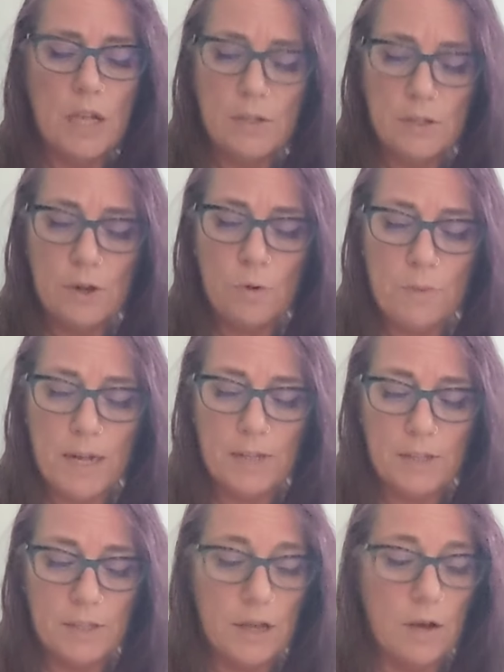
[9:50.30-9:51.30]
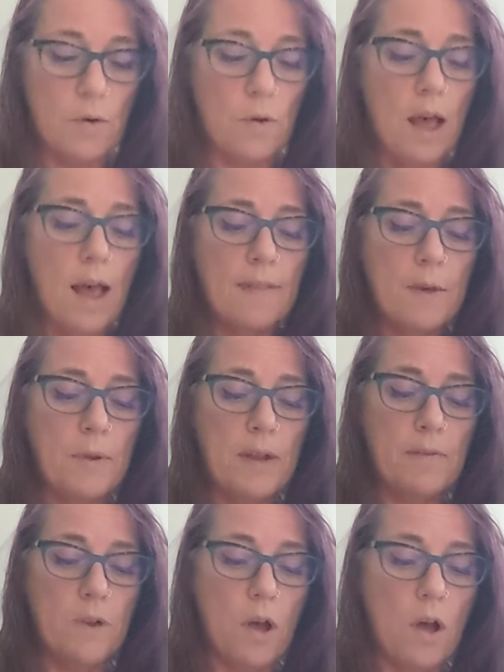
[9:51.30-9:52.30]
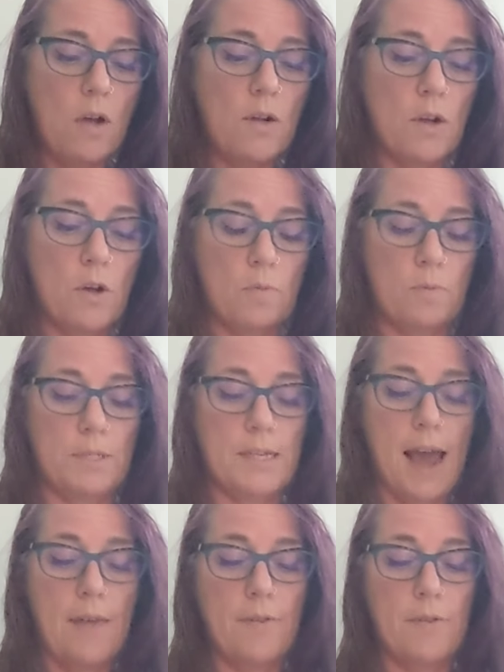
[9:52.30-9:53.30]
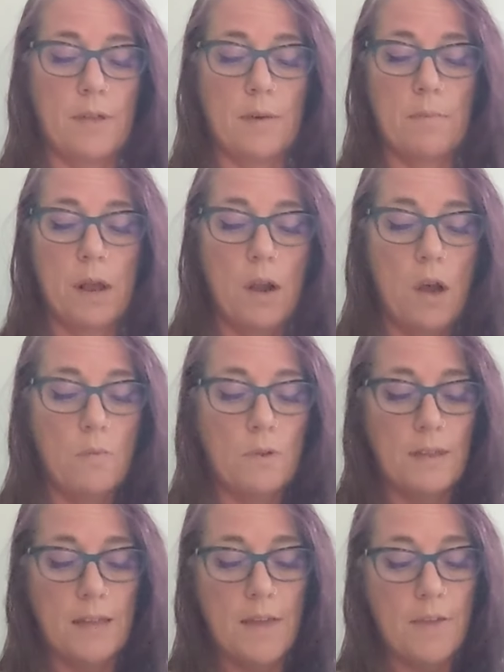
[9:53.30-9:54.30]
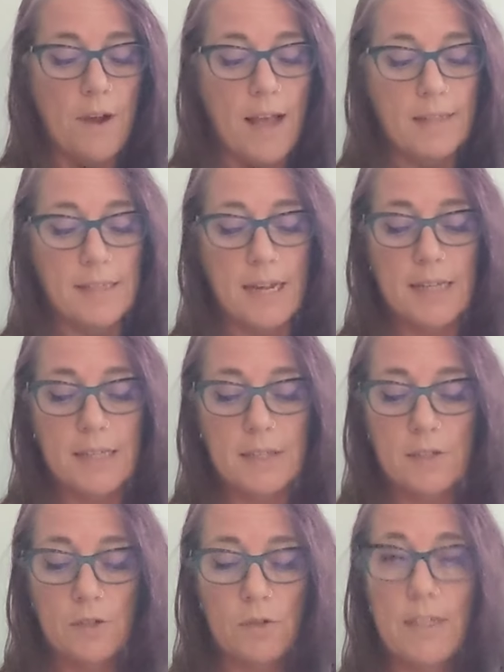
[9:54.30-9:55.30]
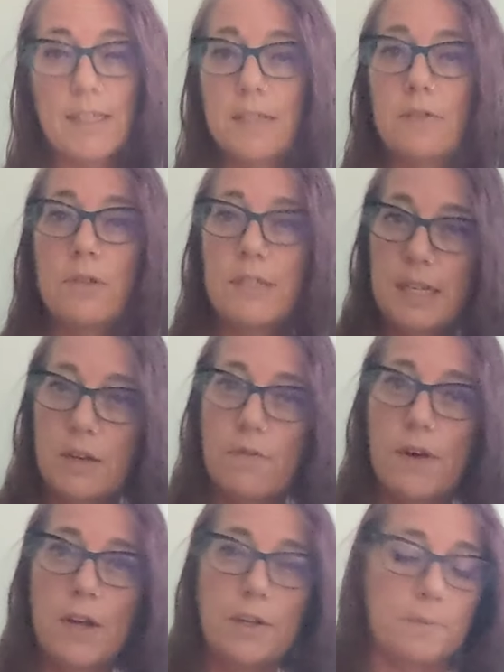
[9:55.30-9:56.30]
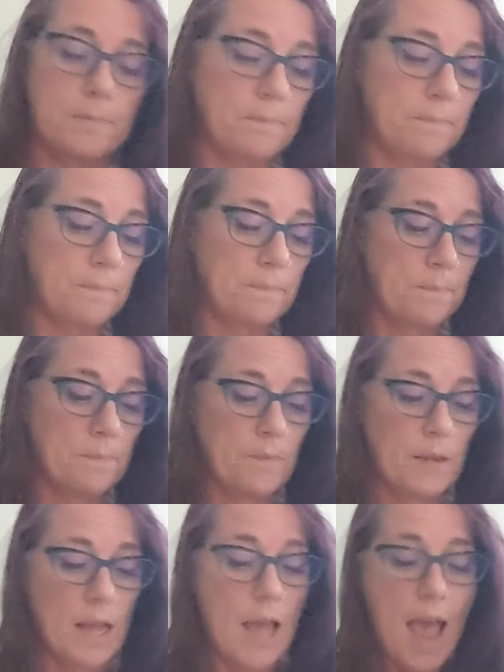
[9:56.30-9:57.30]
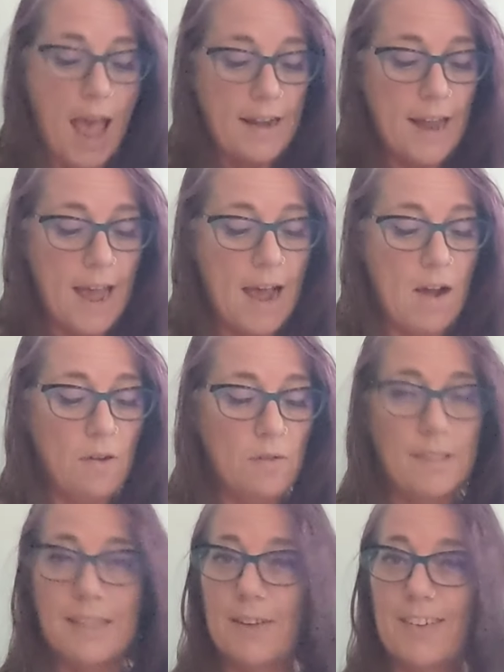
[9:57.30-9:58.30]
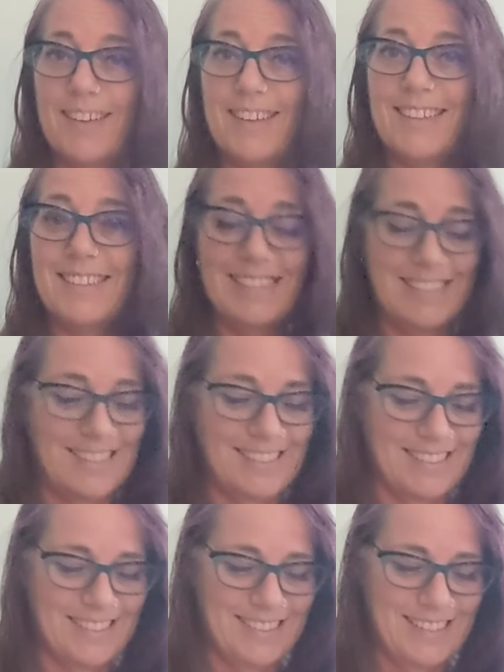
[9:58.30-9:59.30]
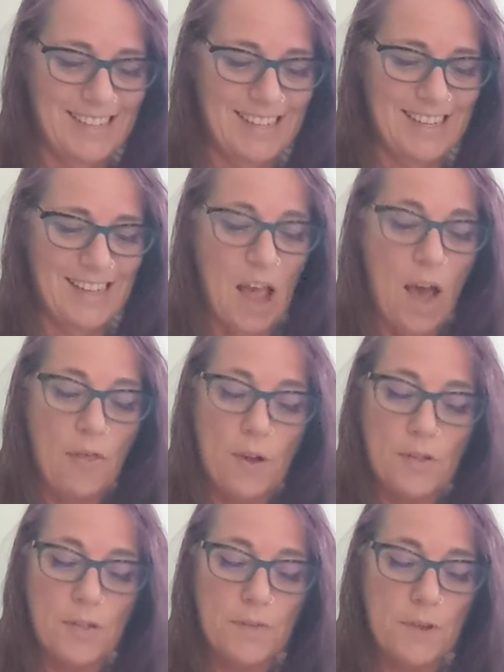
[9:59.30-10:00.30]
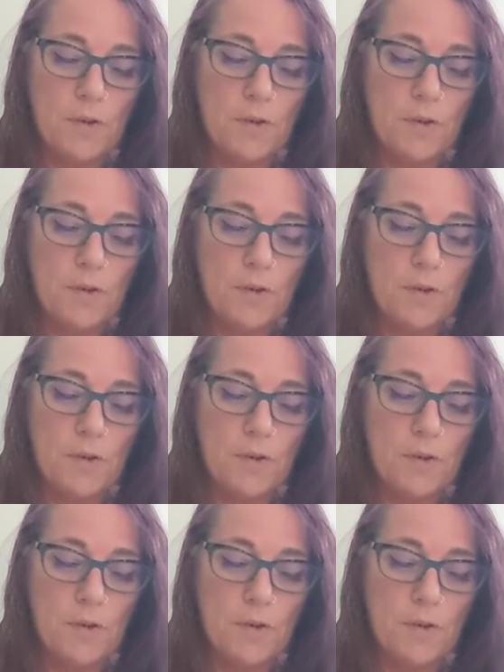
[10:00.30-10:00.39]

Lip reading: So much so that we have long hoped to gather them, along with the other essays and stories, into a single volume. And now, here it is. Those of